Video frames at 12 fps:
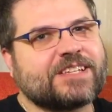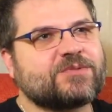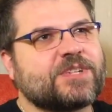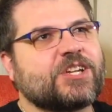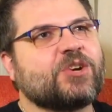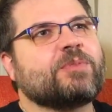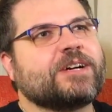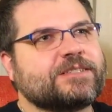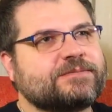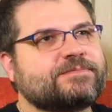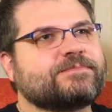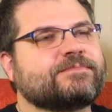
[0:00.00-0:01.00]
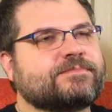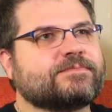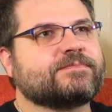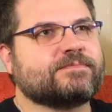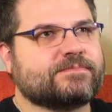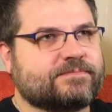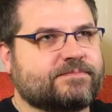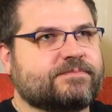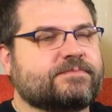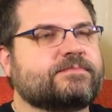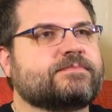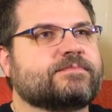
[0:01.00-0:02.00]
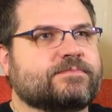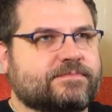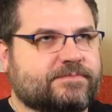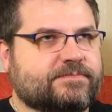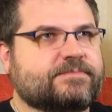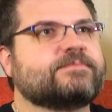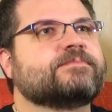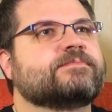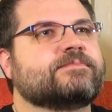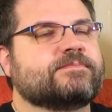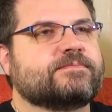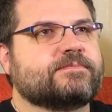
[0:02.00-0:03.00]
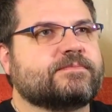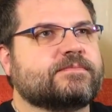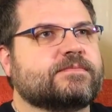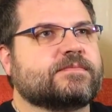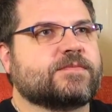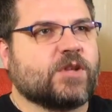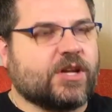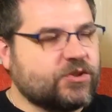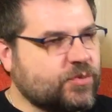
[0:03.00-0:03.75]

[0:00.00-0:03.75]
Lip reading: Mechazone on YouTube. Mechazone on Instagram. Mechazone on Twitter.